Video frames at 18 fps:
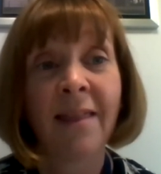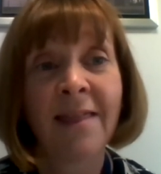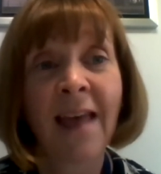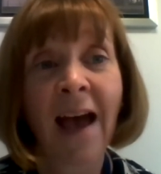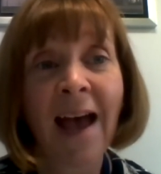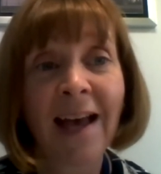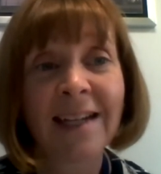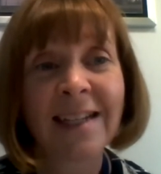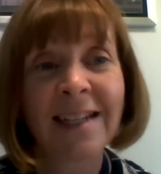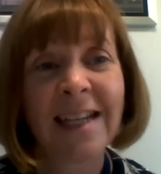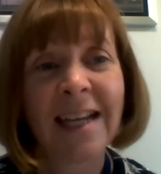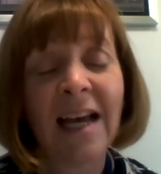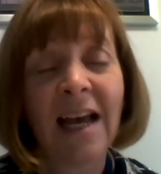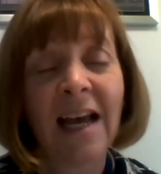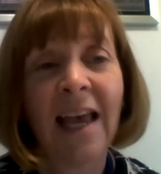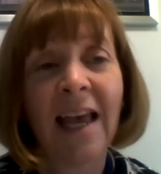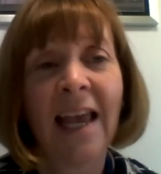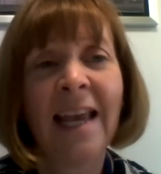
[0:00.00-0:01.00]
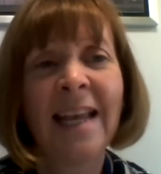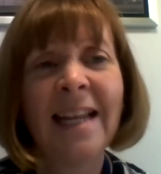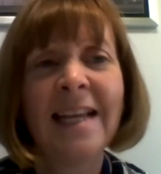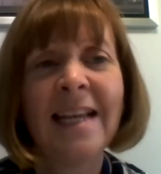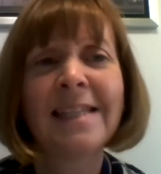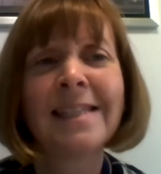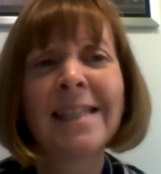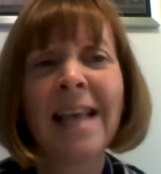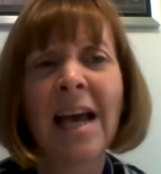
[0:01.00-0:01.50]
That in
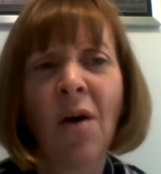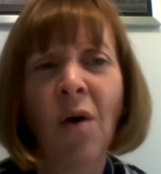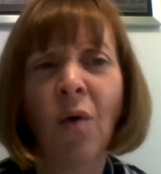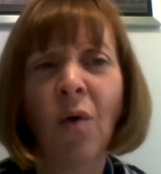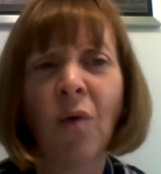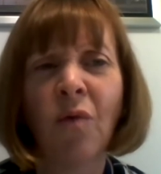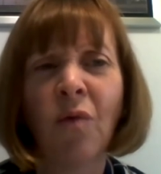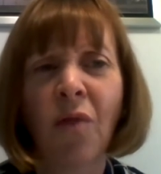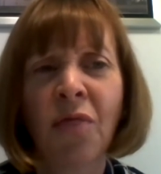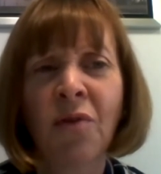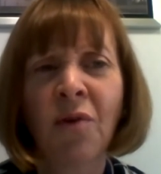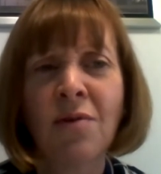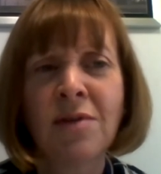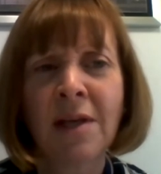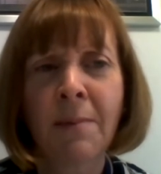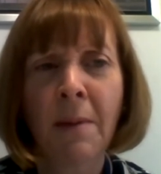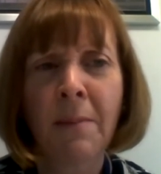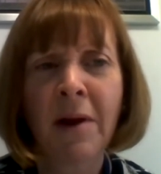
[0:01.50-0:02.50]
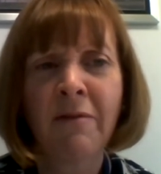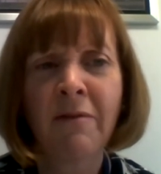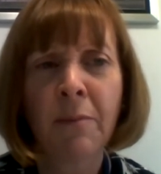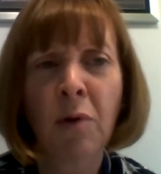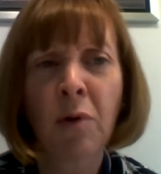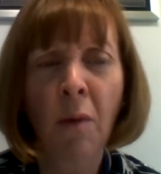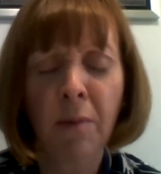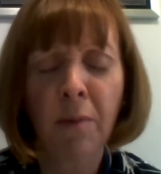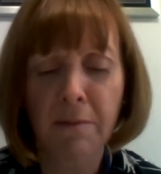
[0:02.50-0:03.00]
itself throws up a bit of a
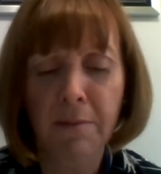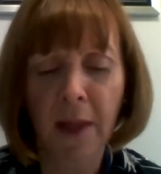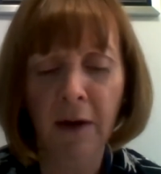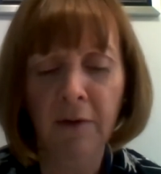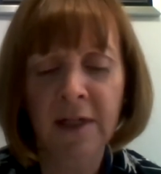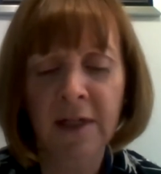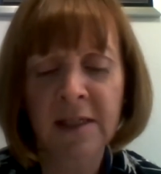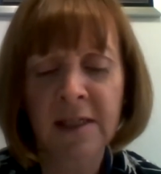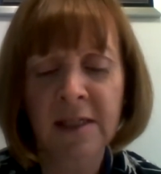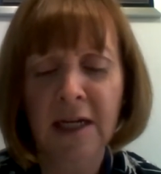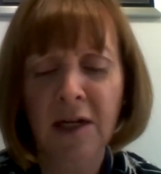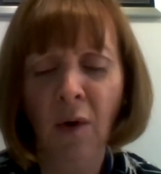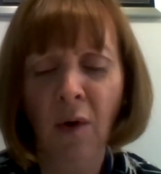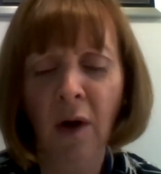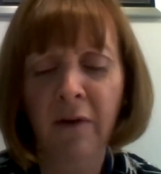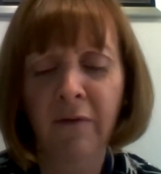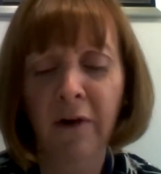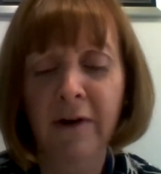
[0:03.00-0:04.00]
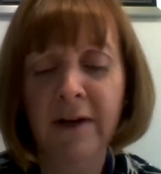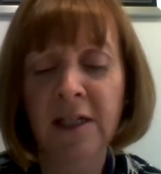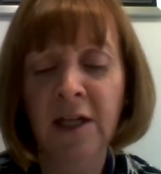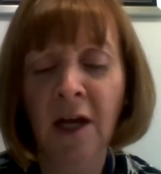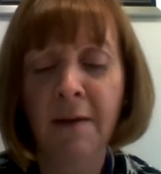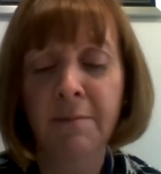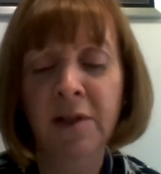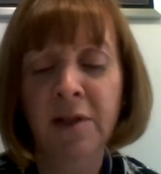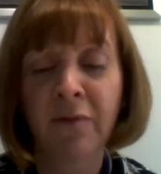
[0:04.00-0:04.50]
problem, though, doesn't it, Oliver, in
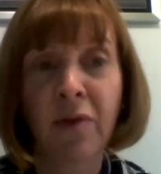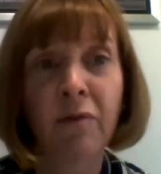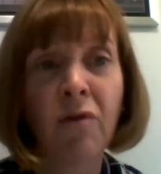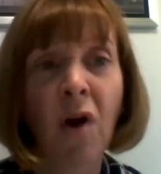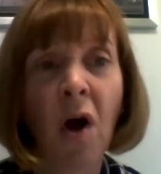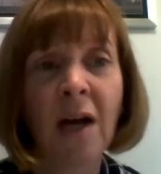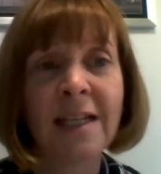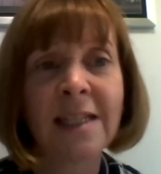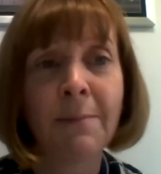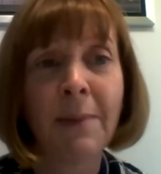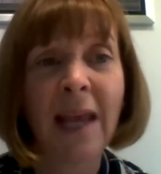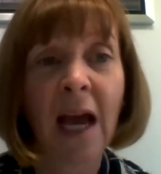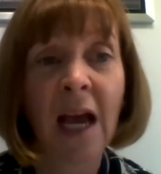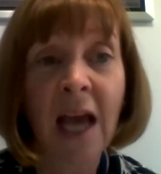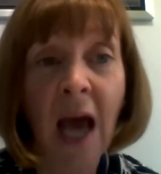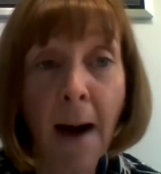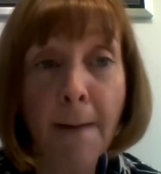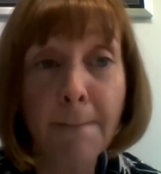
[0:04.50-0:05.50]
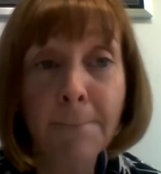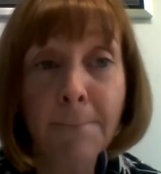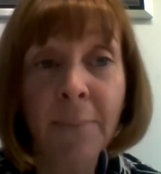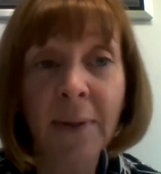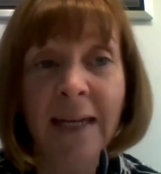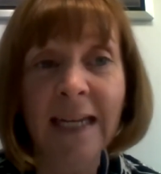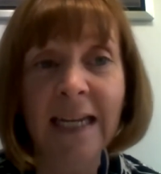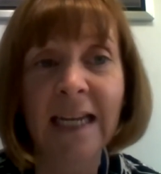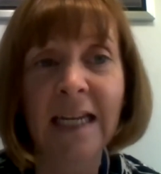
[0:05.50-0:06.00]
terms of the right to be
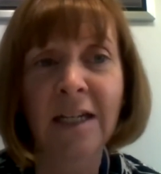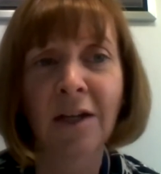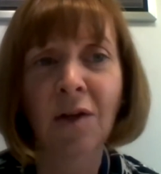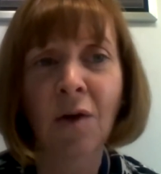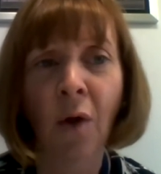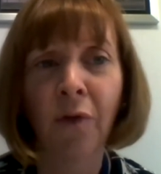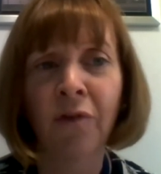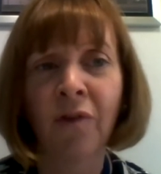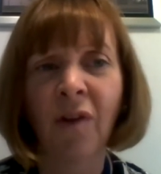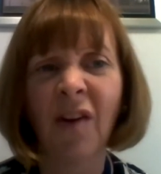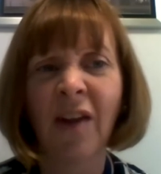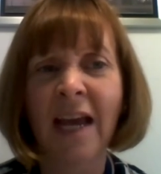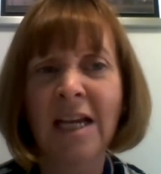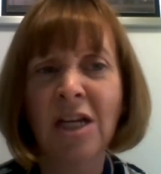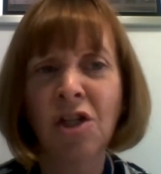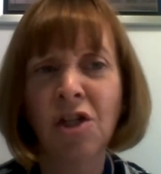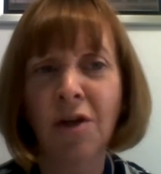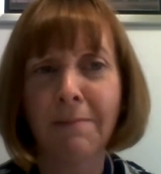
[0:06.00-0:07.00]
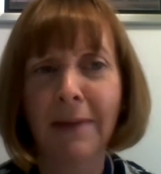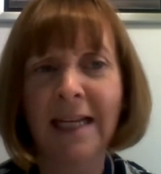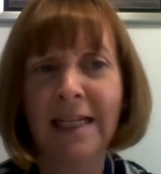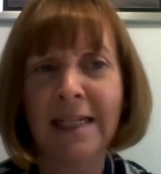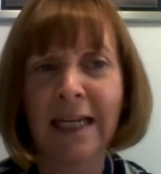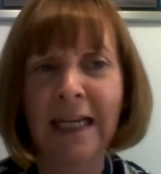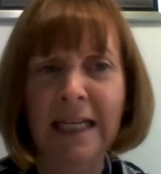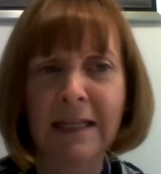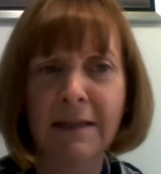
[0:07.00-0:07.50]
accompanied at consultation
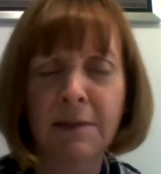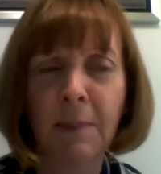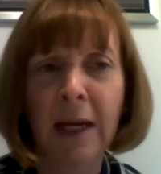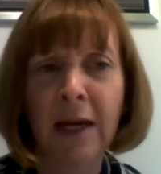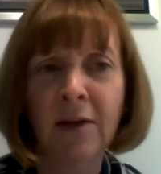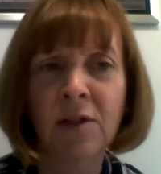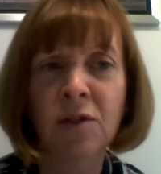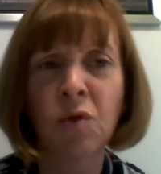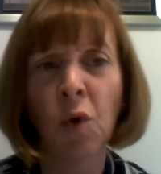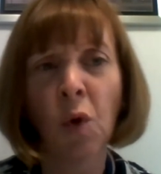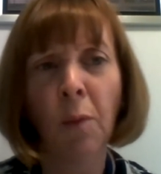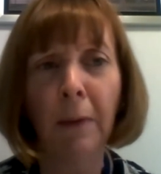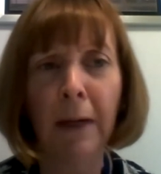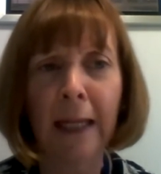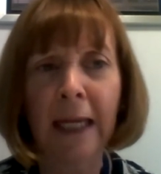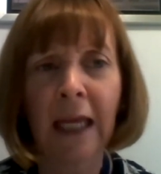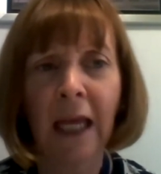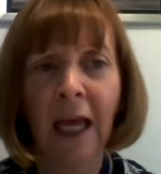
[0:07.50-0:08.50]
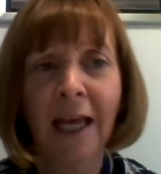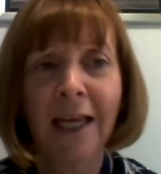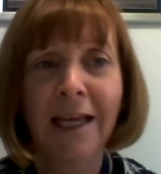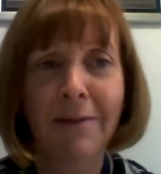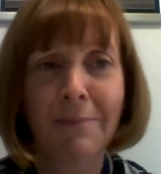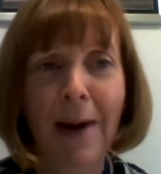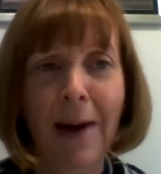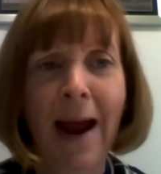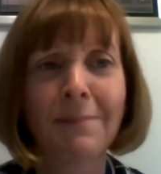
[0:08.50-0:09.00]
meetings, because normally
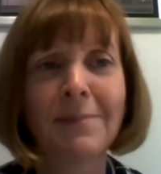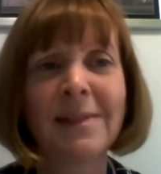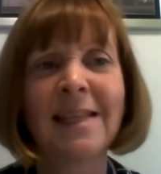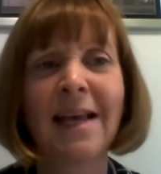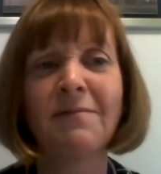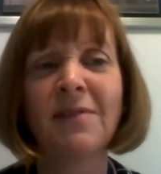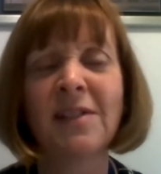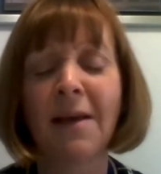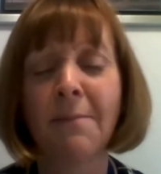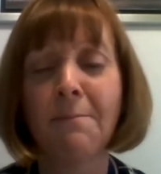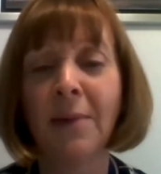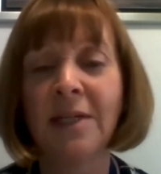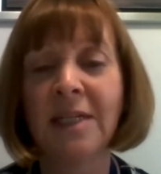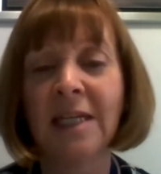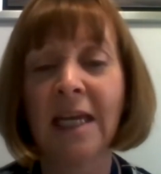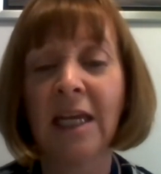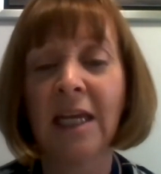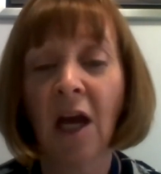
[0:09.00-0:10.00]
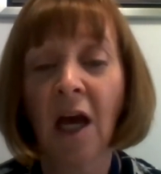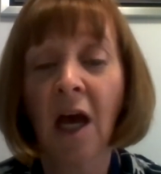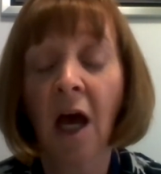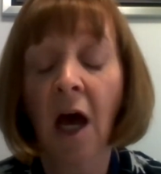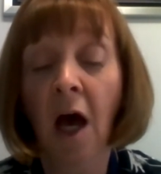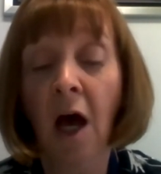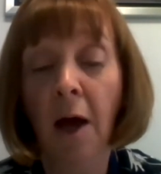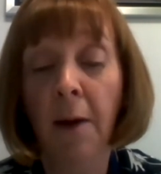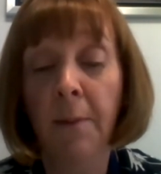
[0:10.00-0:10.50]
you perhaps have somebody,
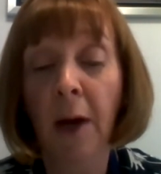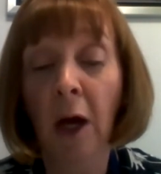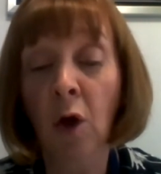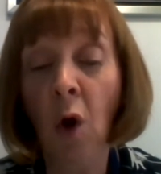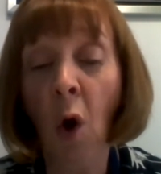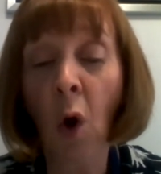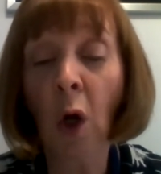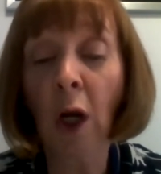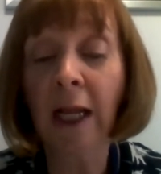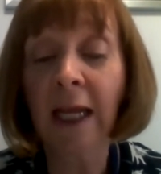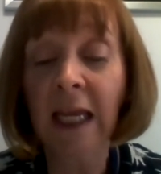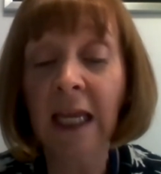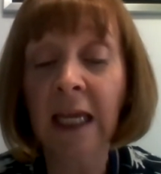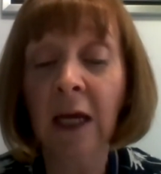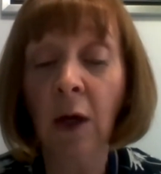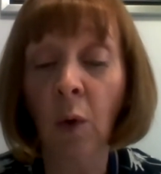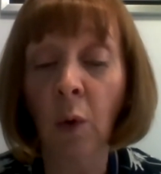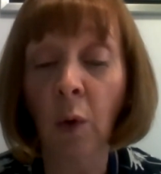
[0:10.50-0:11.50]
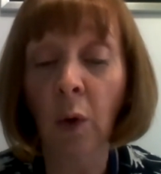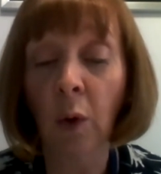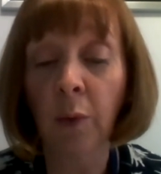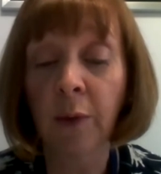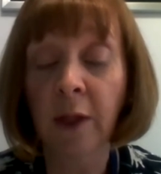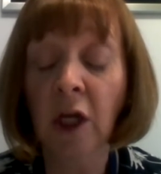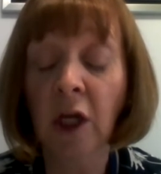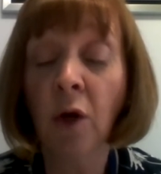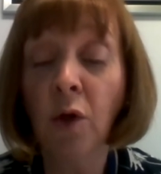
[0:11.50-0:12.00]
a colleague or
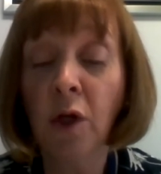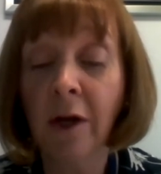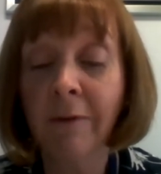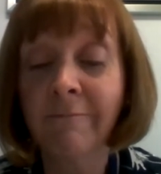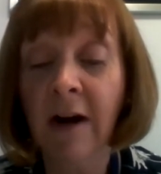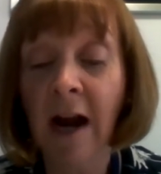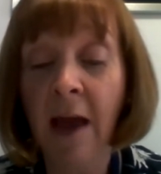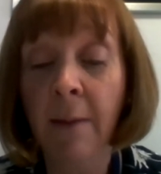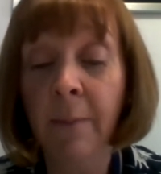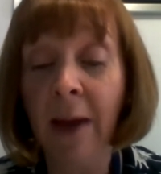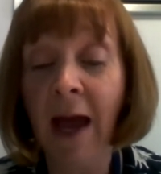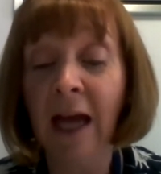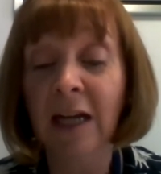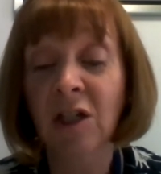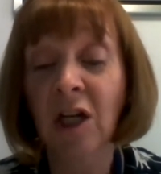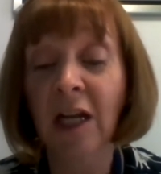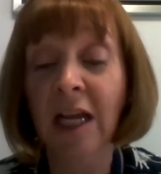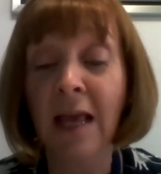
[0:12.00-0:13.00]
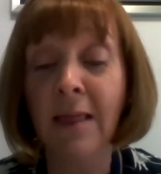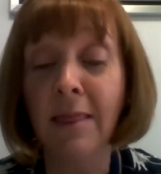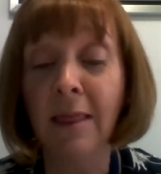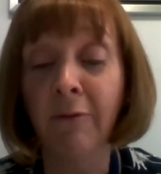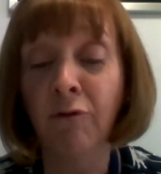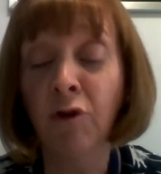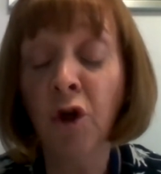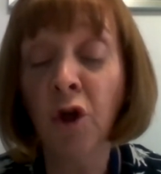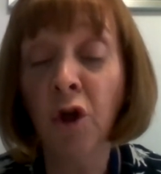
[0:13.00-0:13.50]
the union rep, actually in the
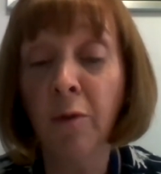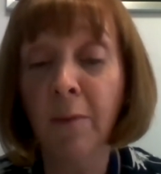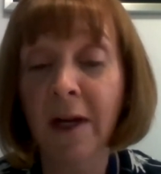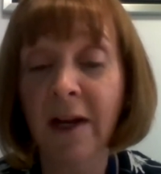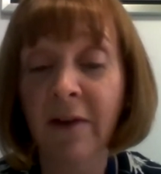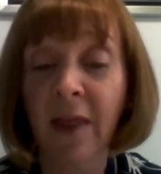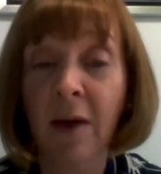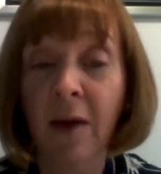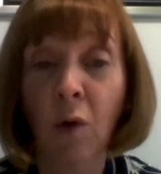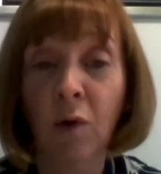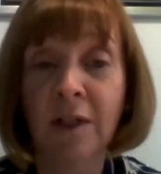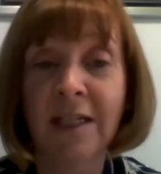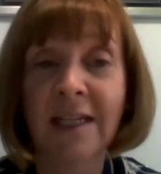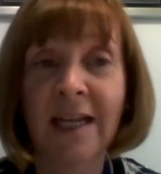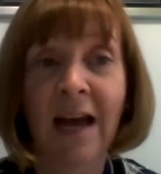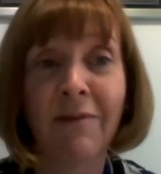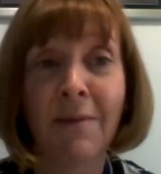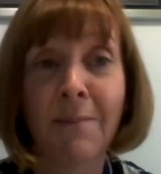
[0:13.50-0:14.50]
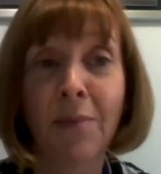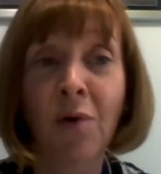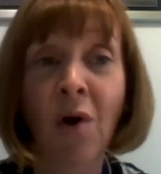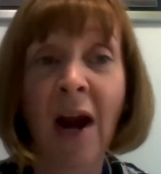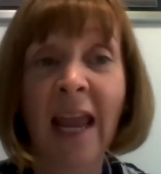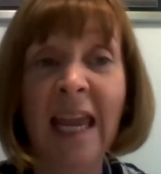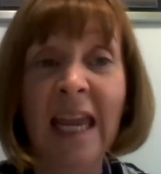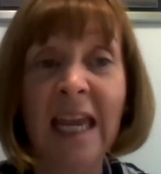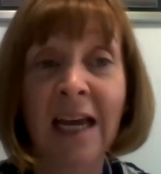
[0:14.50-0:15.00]
room, and if they wanted to have a
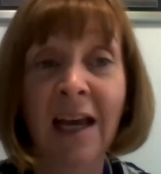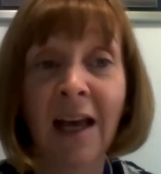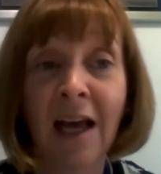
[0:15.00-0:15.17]
break,